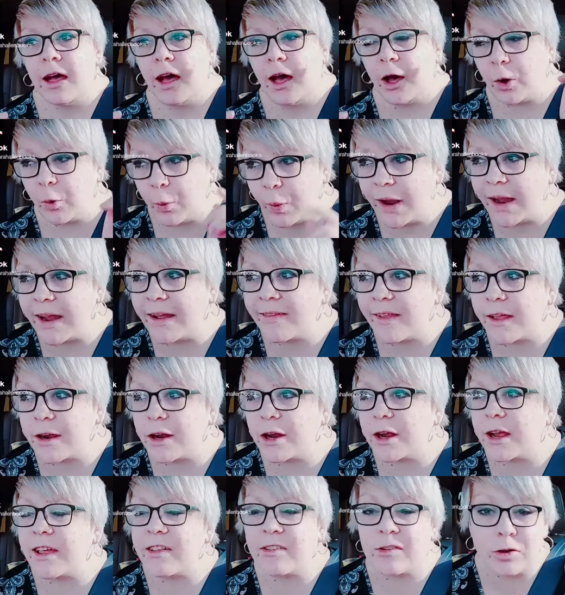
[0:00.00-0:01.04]
A query
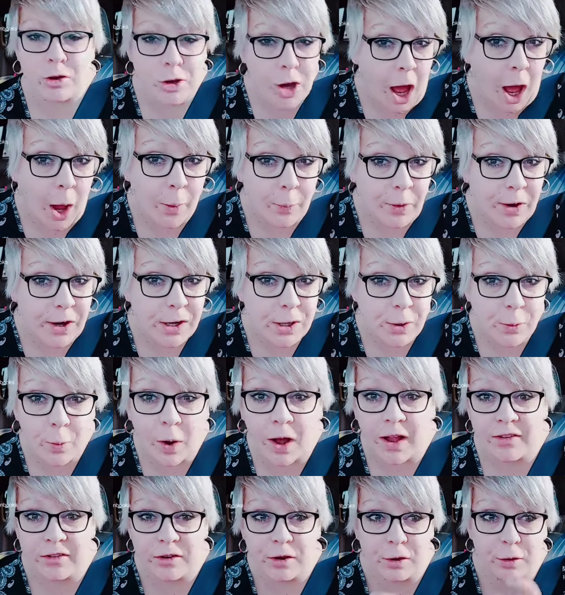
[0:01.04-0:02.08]
letter is not where you
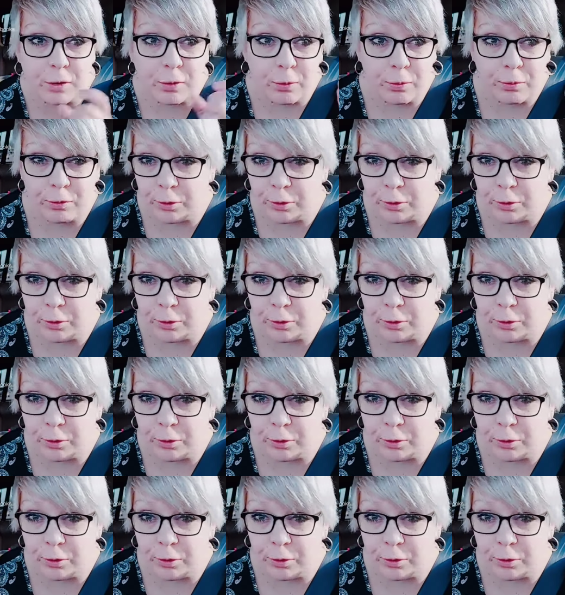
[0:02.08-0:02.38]
want to